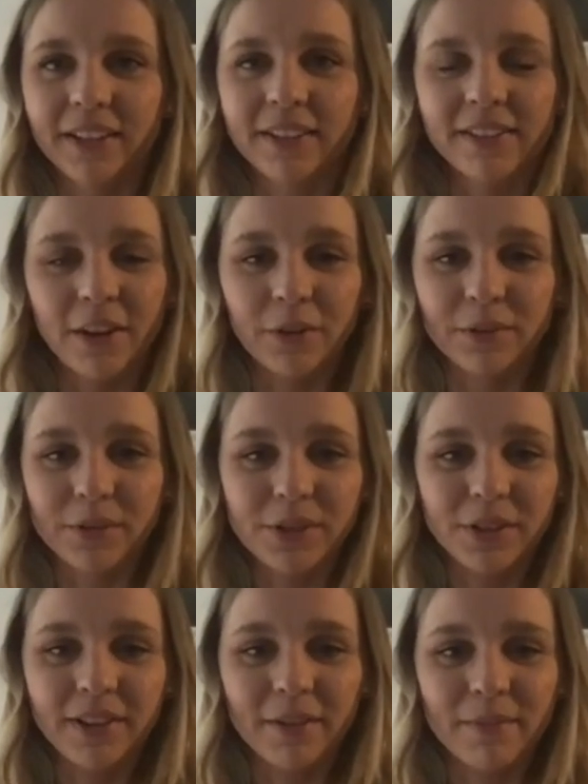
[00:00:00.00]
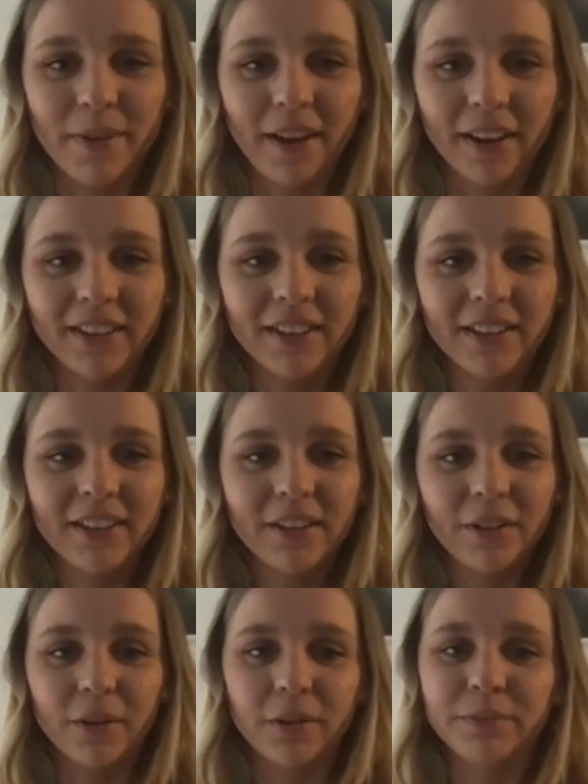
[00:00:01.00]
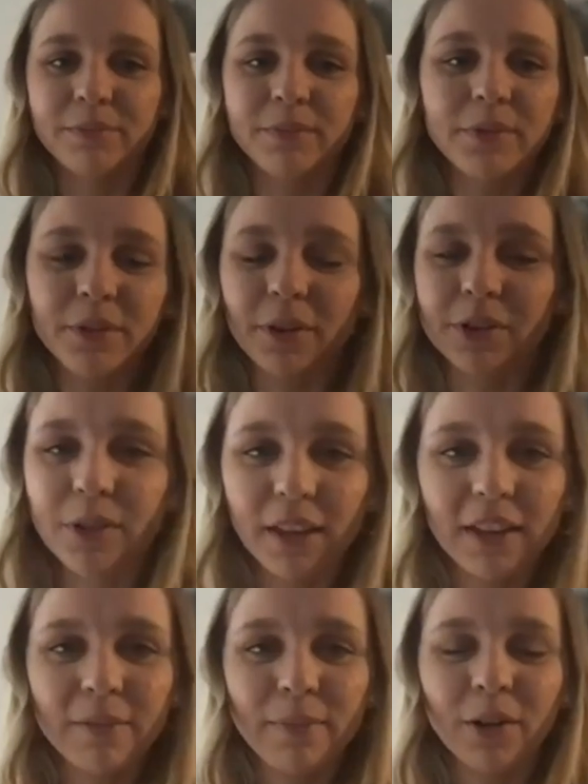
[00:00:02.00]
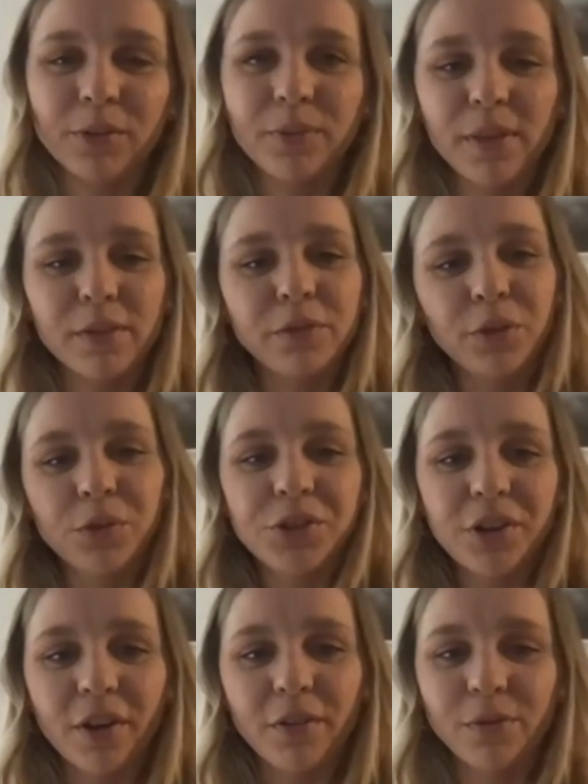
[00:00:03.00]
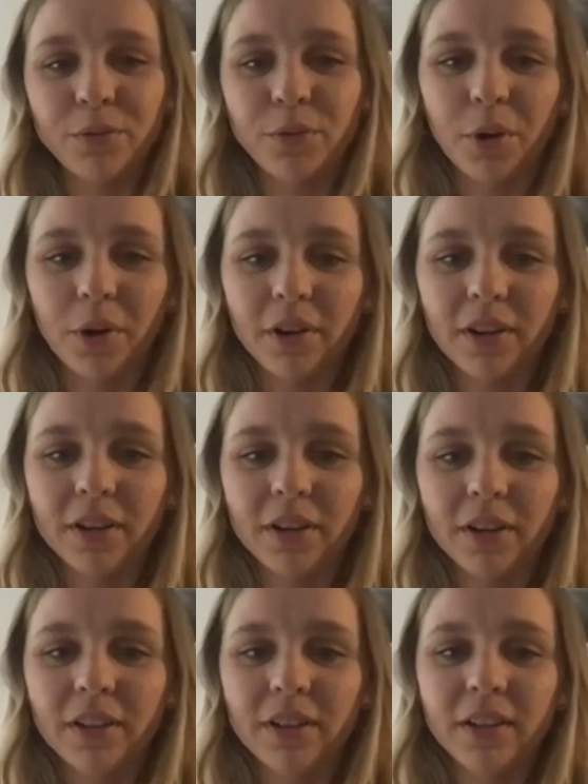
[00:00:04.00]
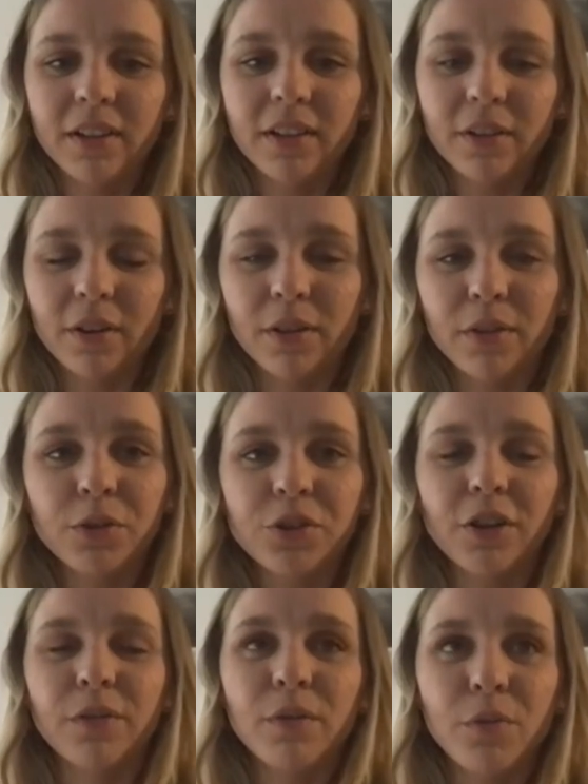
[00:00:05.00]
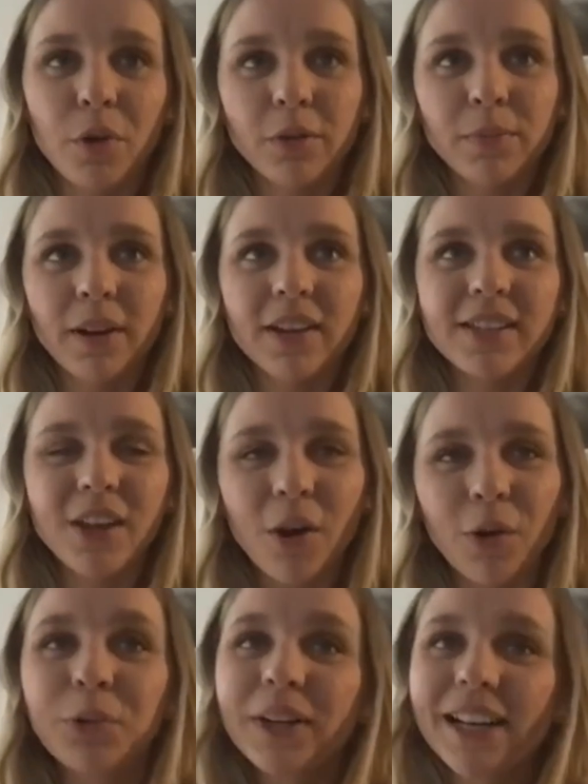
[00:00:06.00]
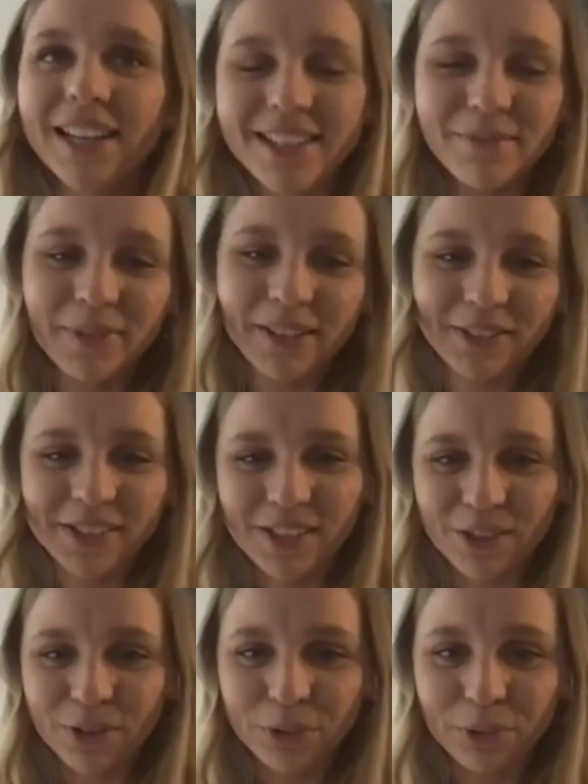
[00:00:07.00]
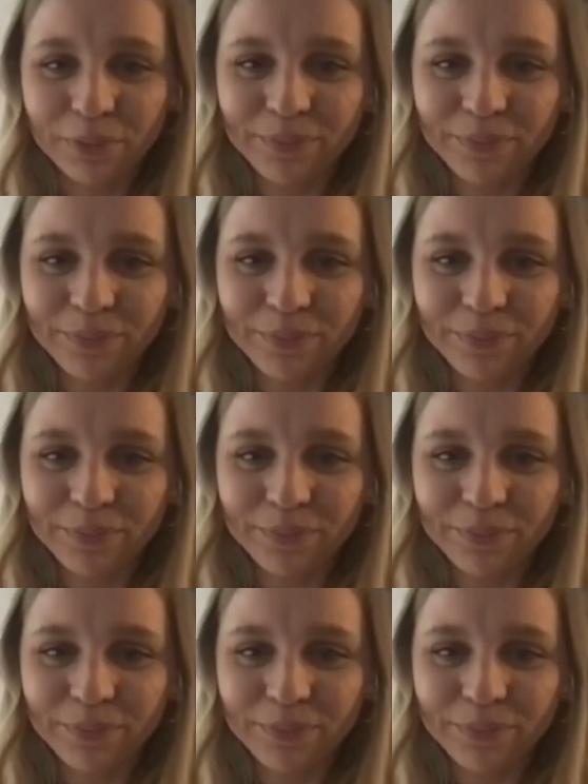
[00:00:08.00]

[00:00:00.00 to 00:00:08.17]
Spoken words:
now to come back or to think about, will the future of work or the future of the workplace only be on Zoom?